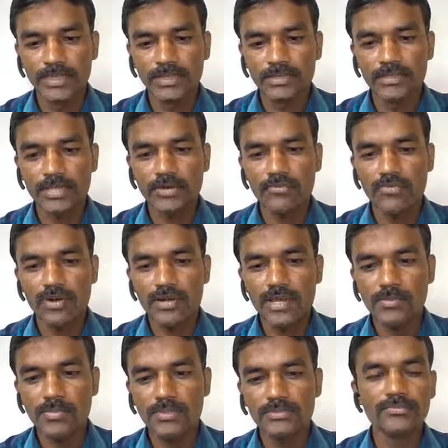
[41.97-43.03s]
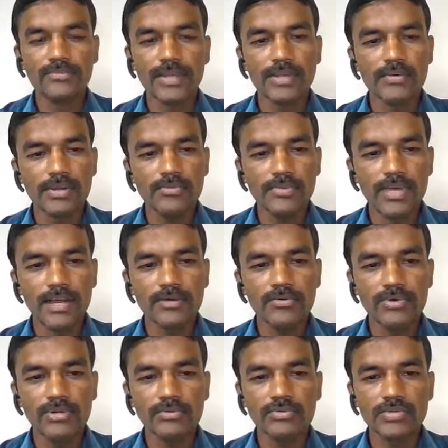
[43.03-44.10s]
Now, what happens whenever we are
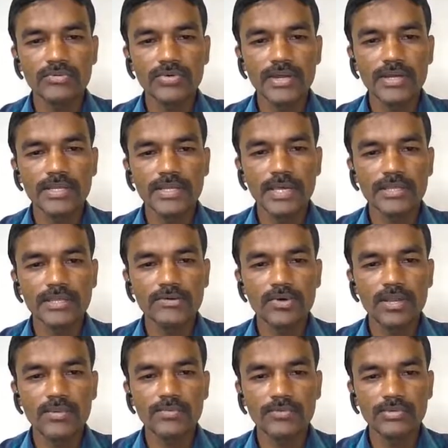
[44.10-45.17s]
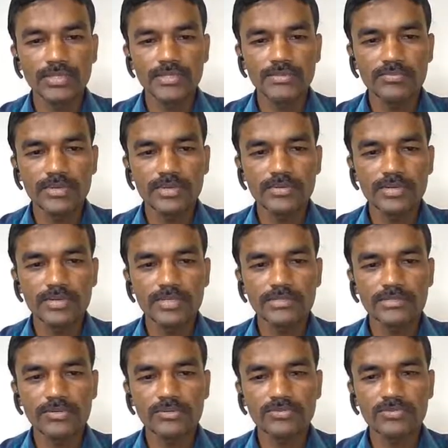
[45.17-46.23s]
going to divide any other column with this particular
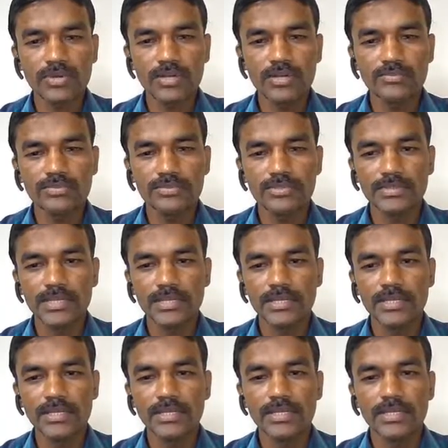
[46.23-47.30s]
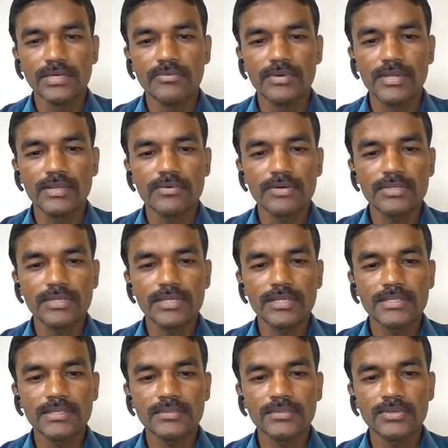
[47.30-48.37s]
discounts columns, then wherever there
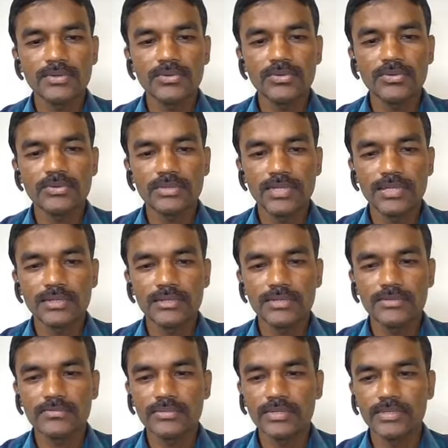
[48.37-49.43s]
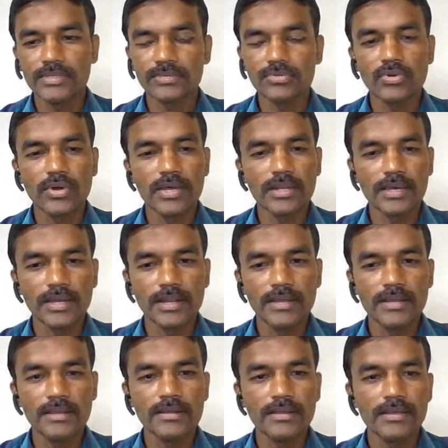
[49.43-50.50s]
is a zero, then it will throw an
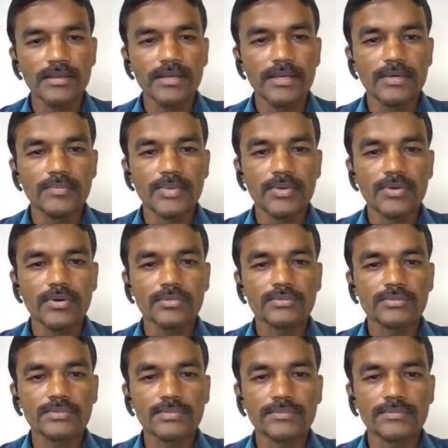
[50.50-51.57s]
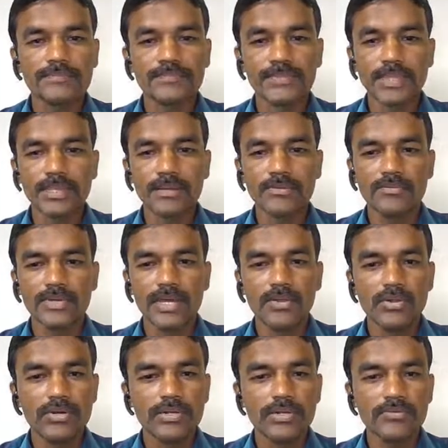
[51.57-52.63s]
error because we
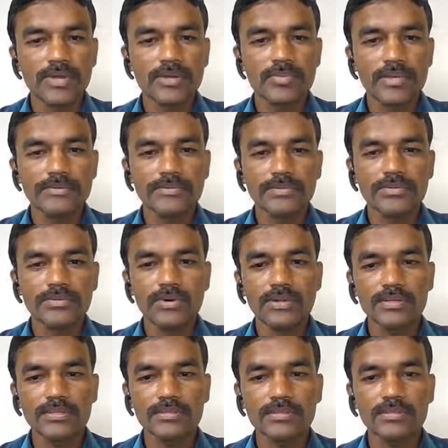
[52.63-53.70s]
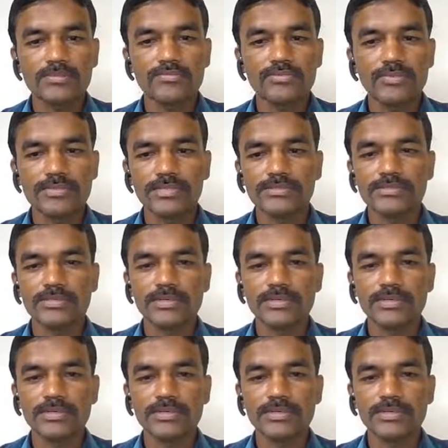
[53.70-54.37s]
cannot divide by zero, or it will just